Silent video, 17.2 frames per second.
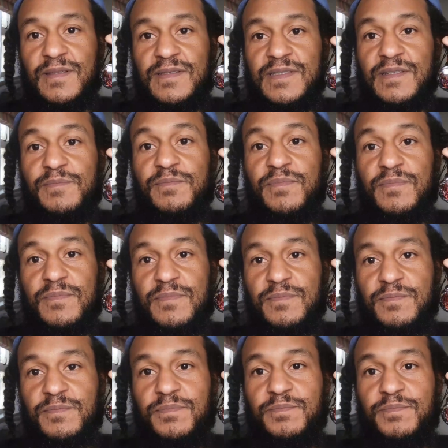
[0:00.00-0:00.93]
That's a
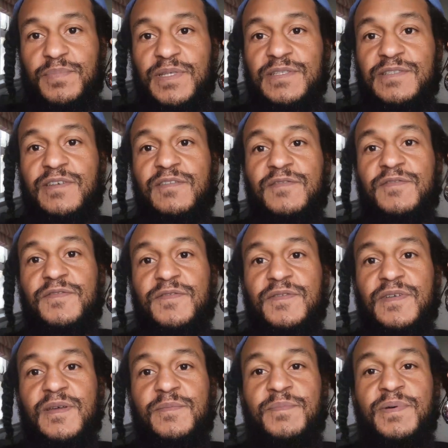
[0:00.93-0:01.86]
piece
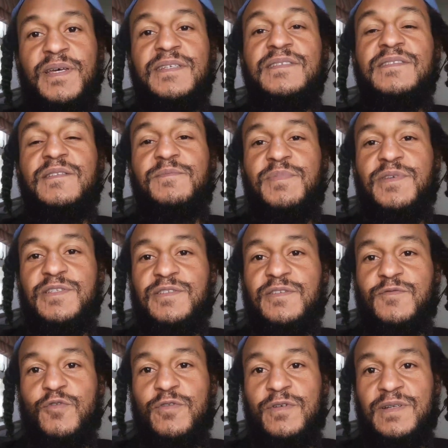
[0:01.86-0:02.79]
of, a personal piece
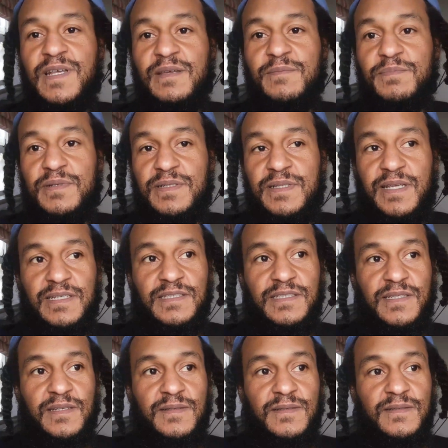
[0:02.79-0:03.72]
of organite
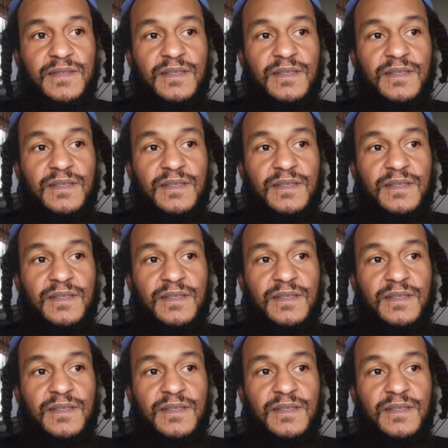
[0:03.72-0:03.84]
protection.